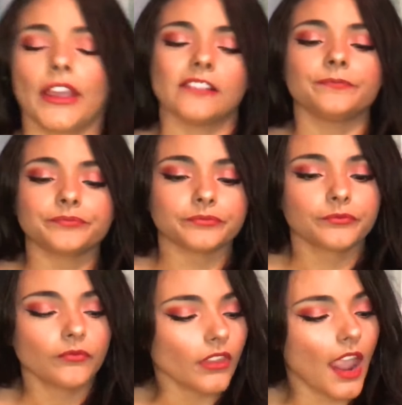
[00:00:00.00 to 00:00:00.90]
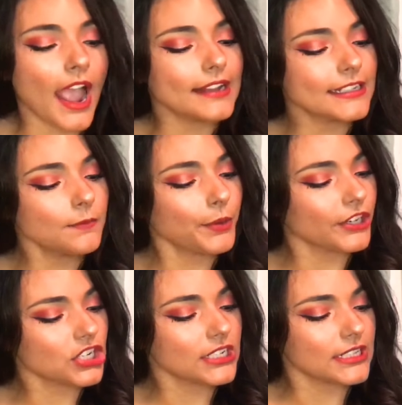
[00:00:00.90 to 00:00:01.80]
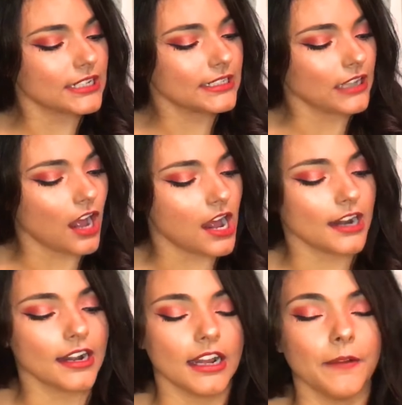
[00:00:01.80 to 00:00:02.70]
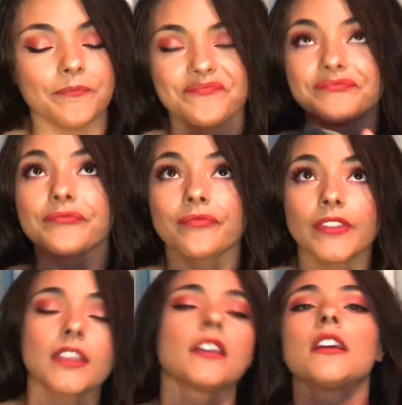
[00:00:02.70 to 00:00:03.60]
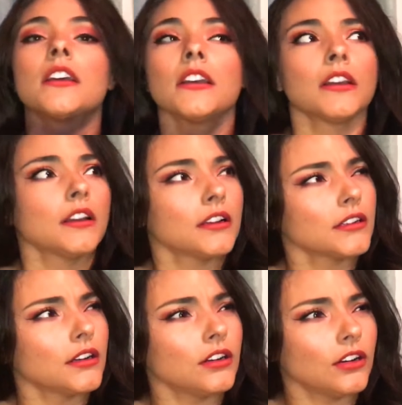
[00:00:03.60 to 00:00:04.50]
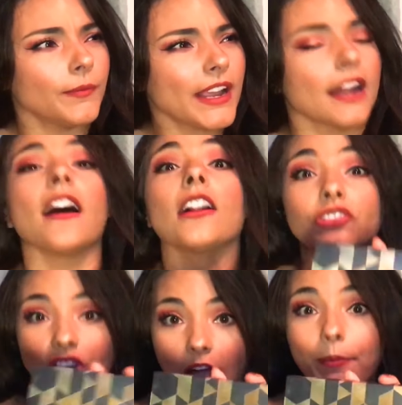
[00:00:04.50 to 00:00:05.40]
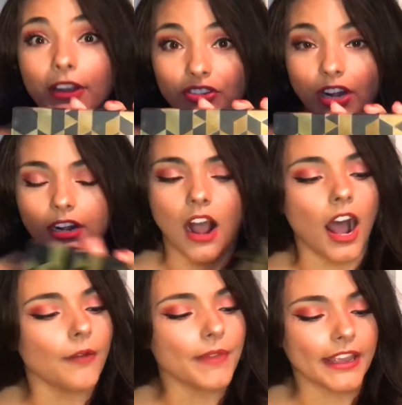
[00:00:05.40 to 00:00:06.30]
Okay. I did purchase this on, oh my god, on shophush.com.